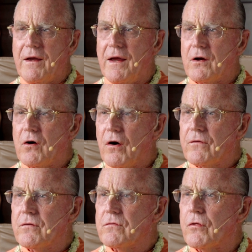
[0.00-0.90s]
and
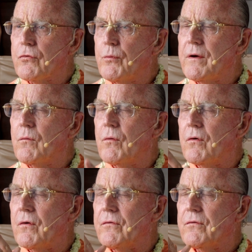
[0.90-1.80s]
causes the three
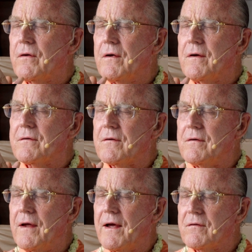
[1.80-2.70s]
worlds to
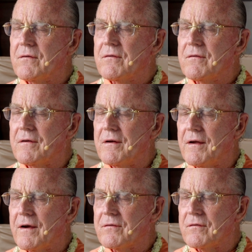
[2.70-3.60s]
dance in
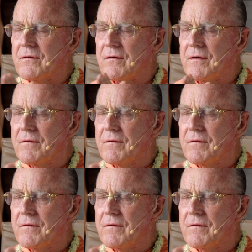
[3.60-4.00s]
ecstasy."